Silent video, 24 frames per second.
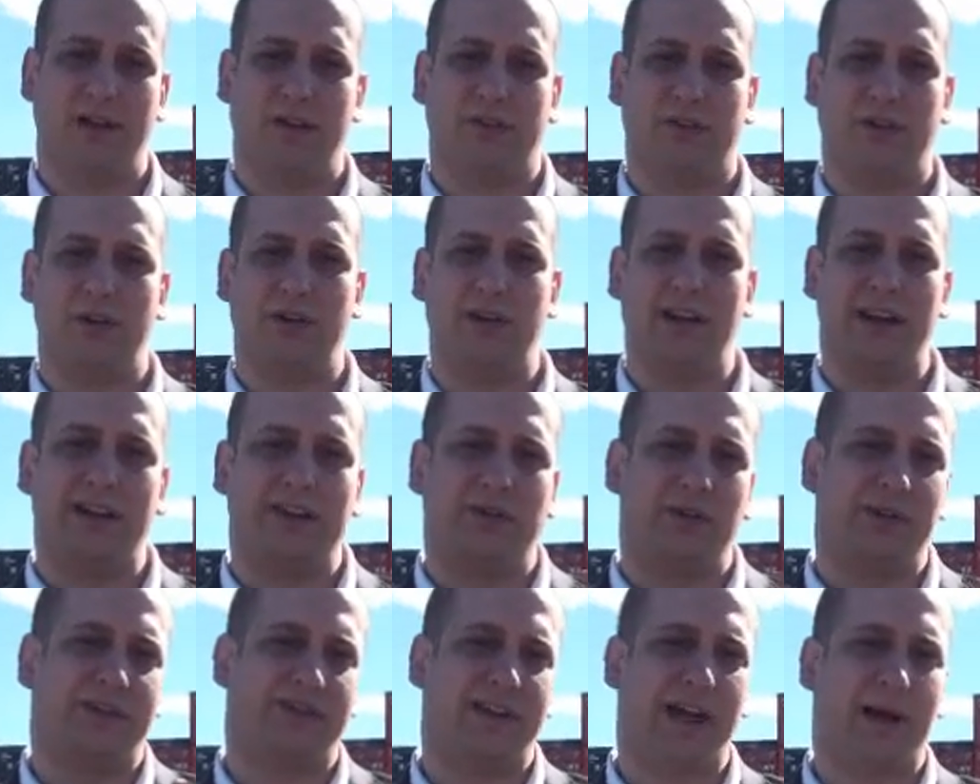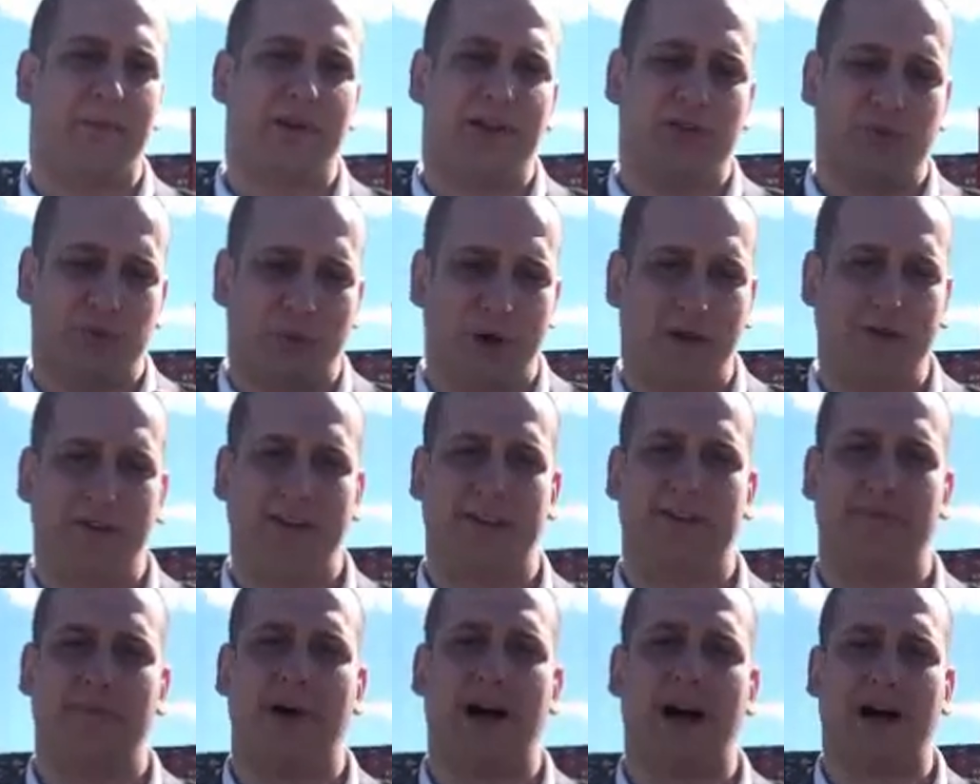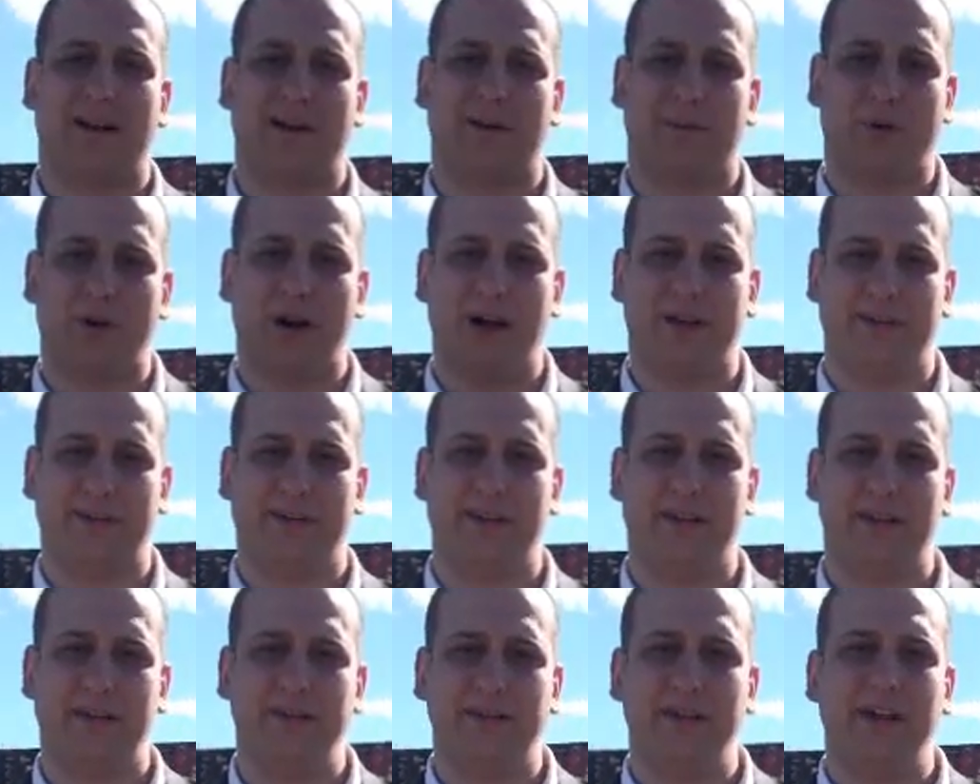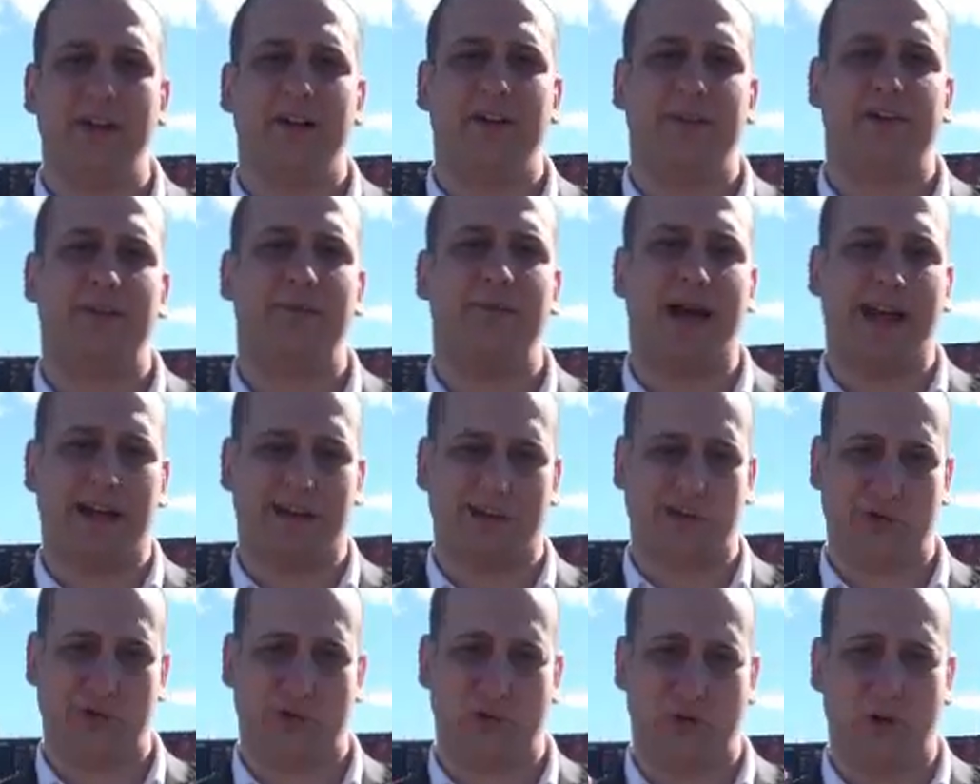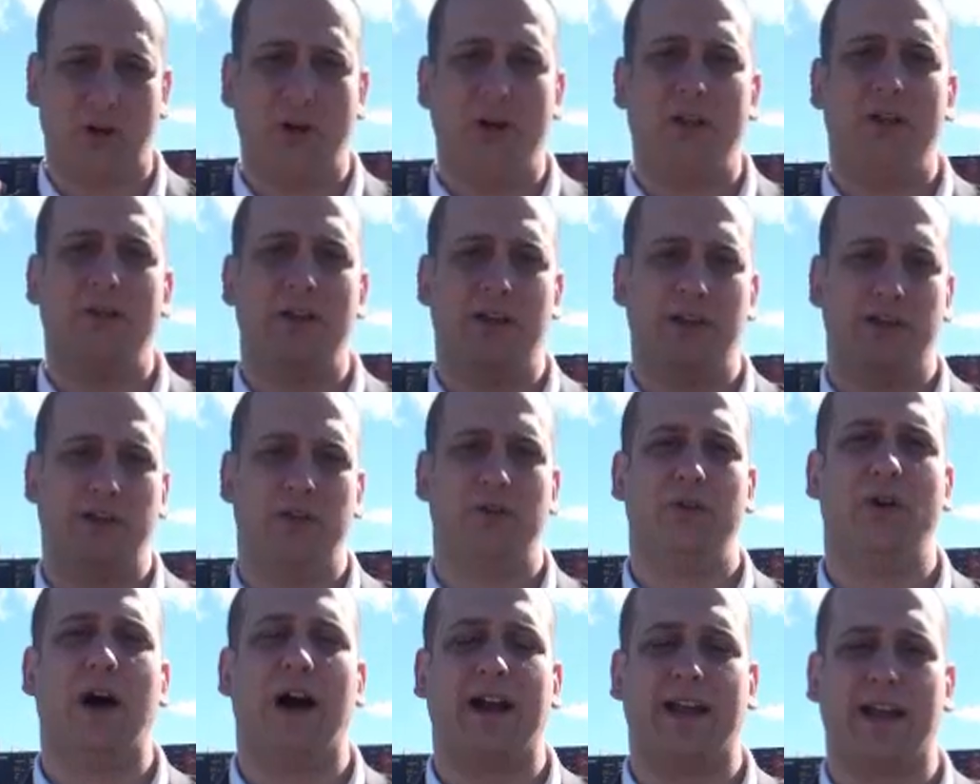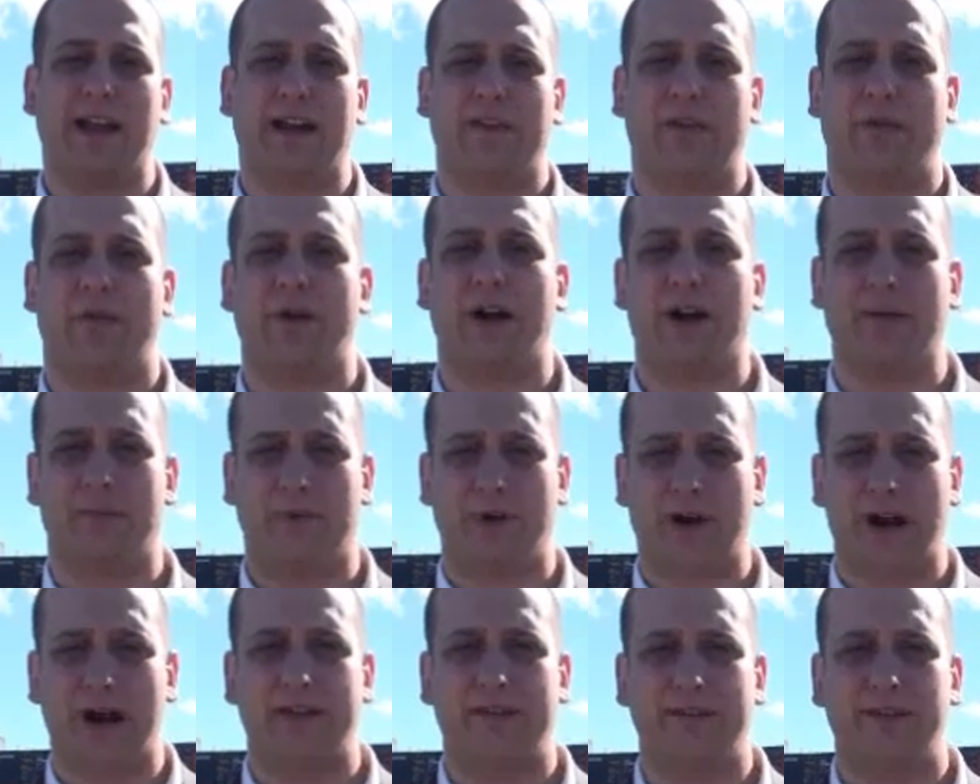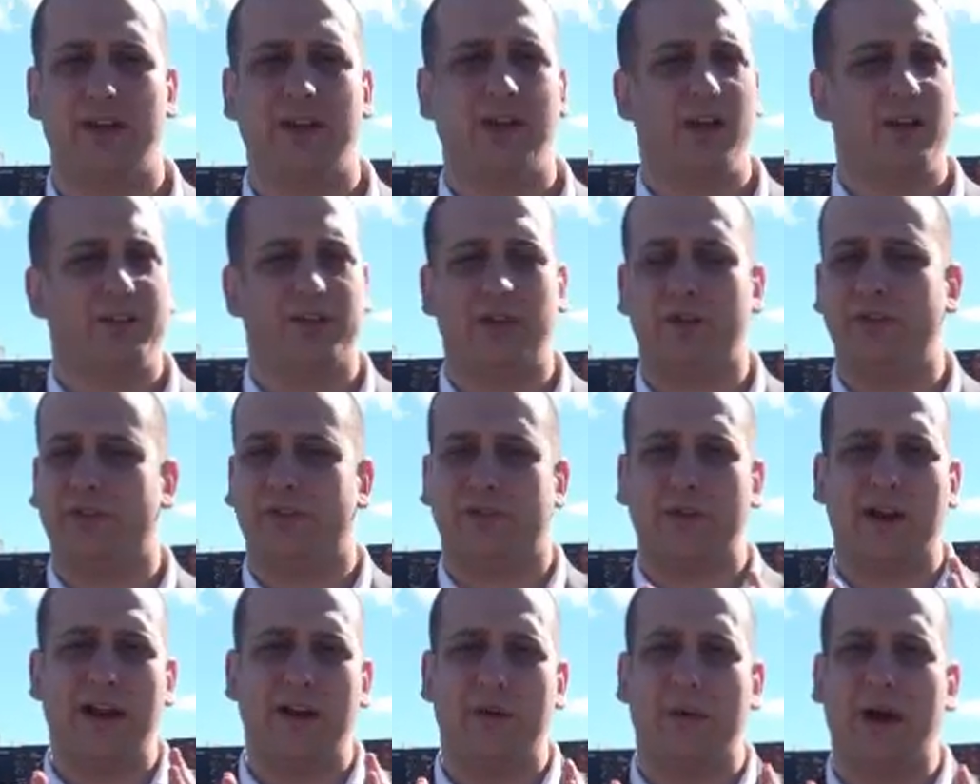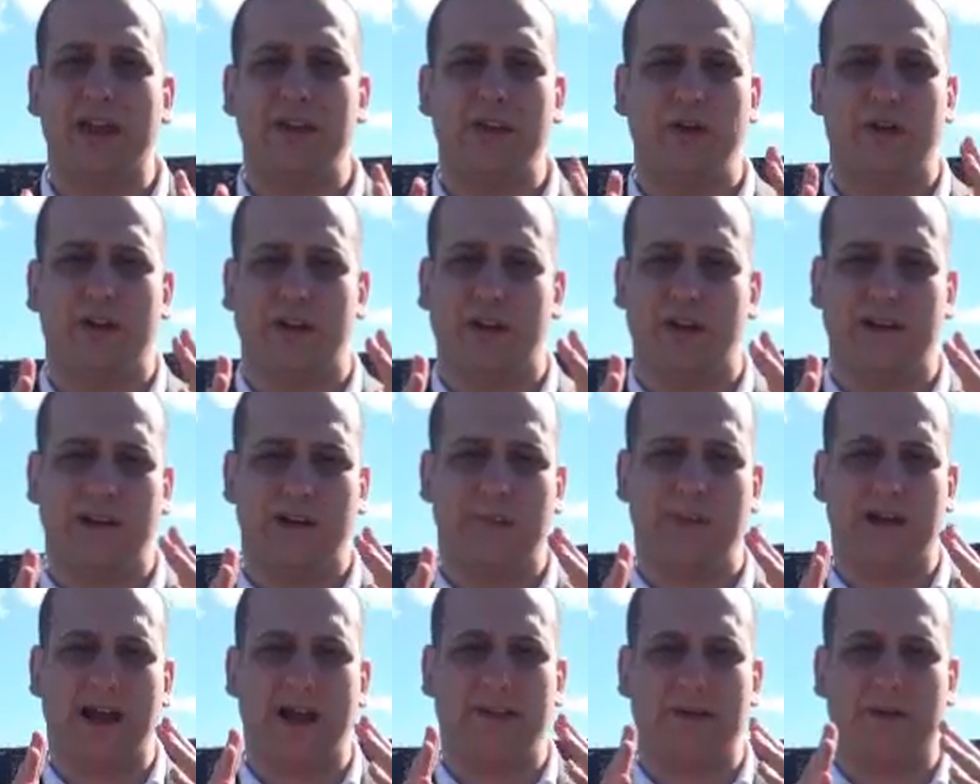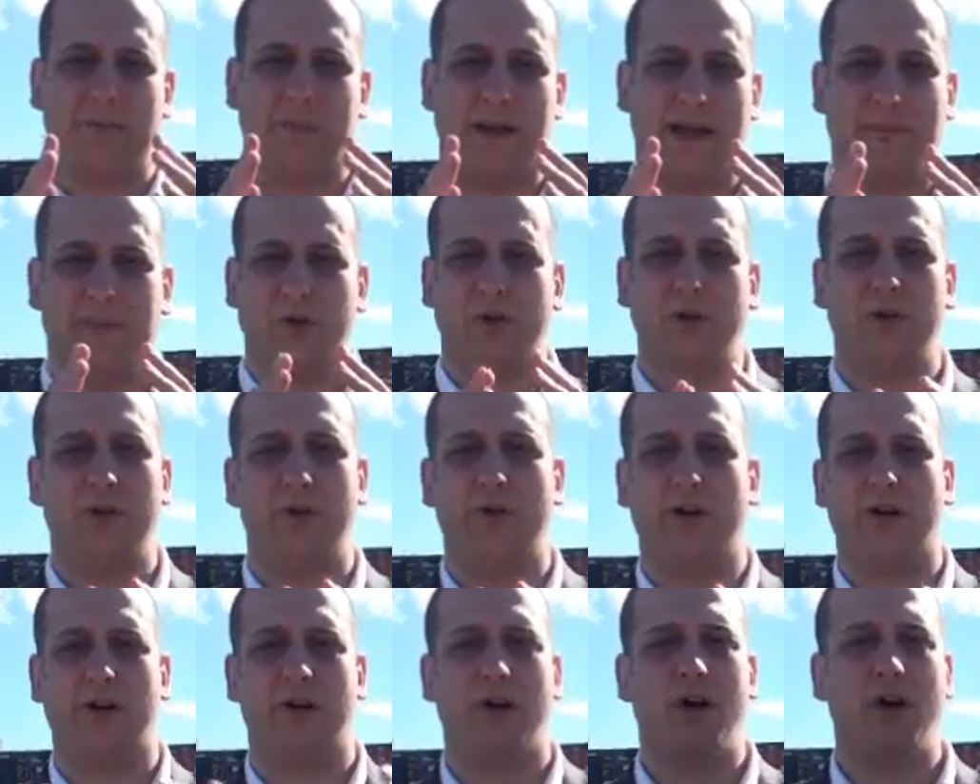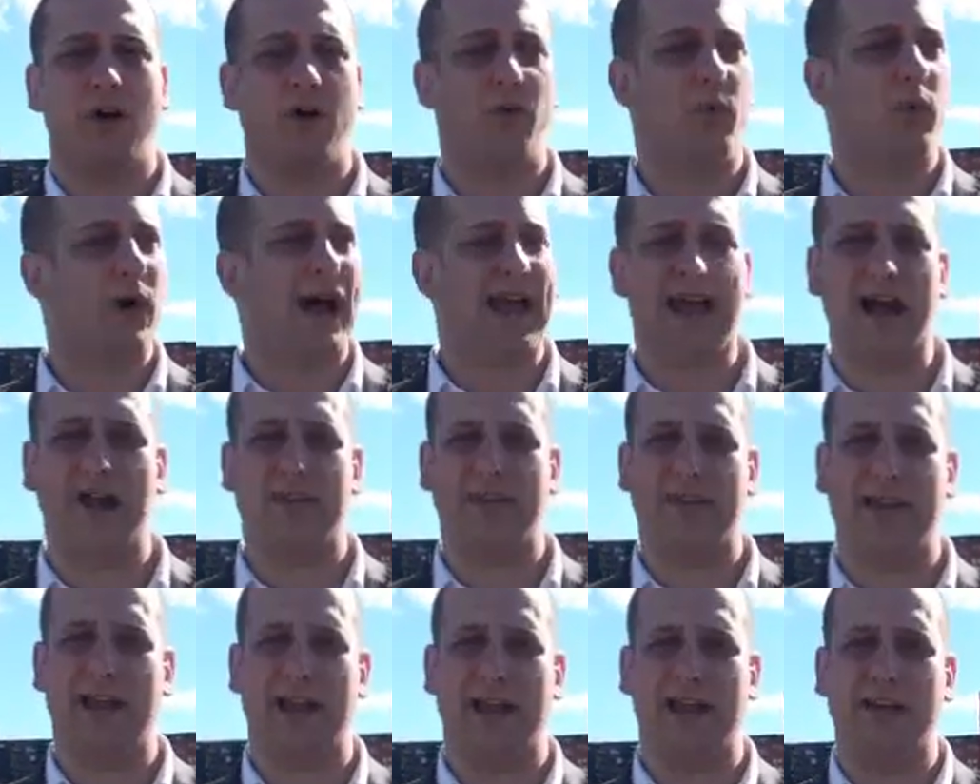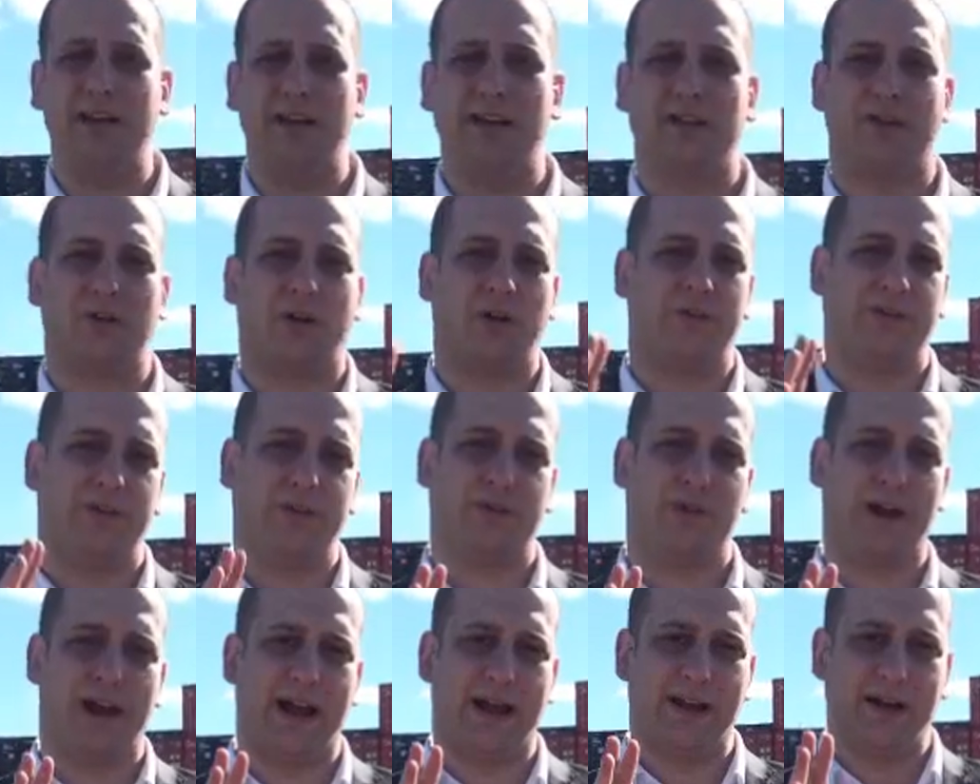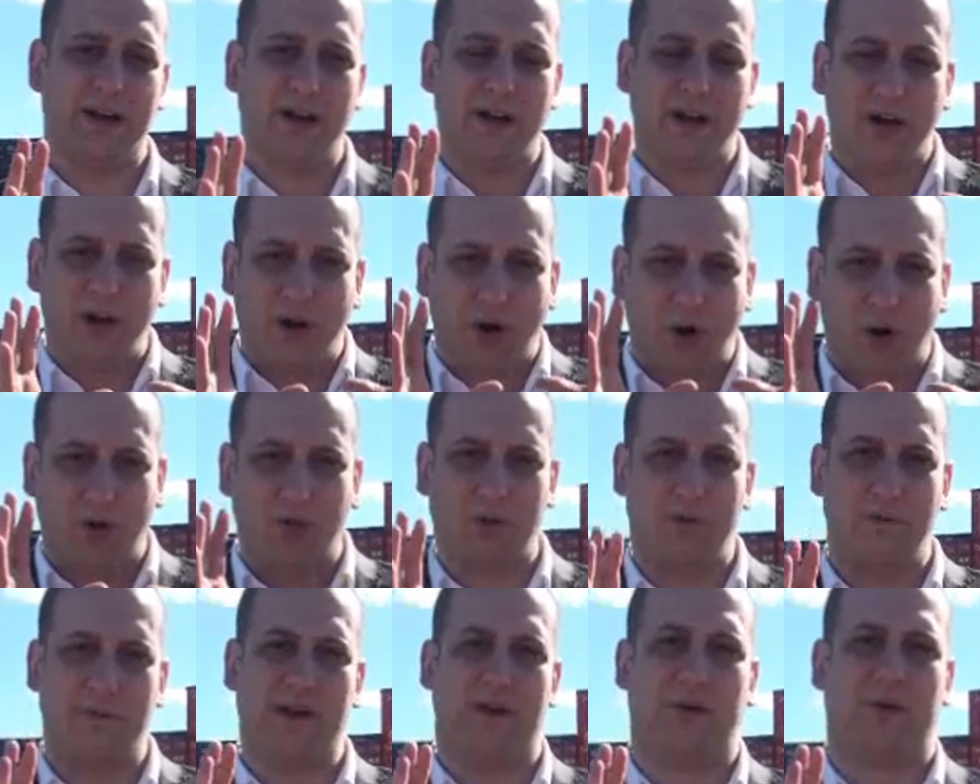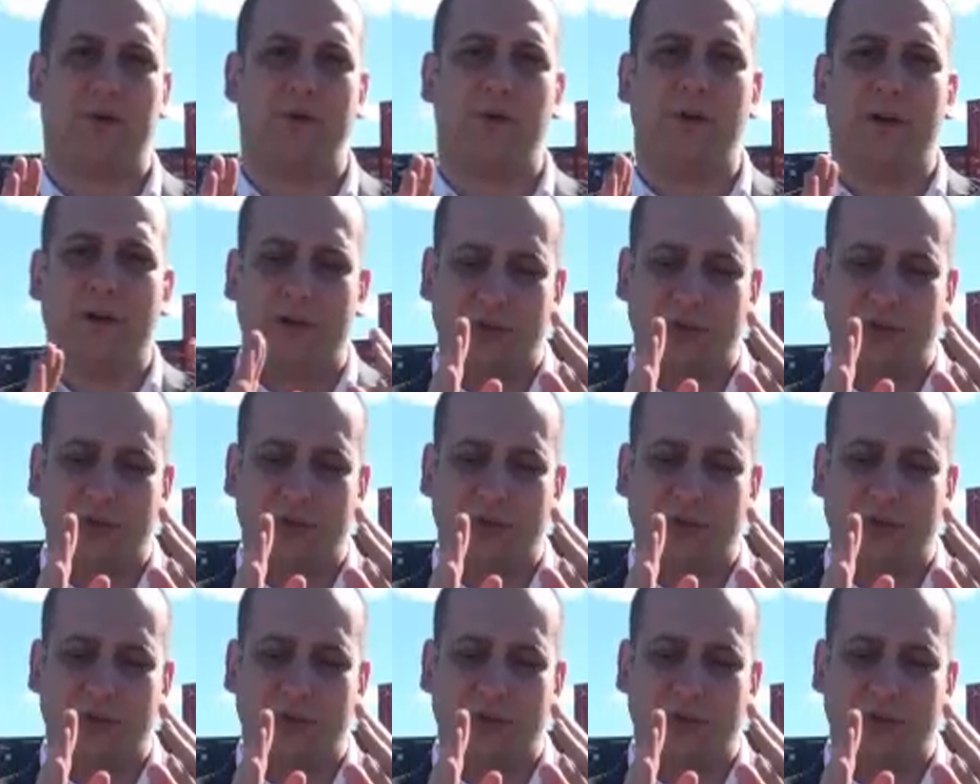So you need to establish what this market price is to make sure that you are getting the right price. So straight away you can eliminate the people who are way out the end and concentrate on the middle.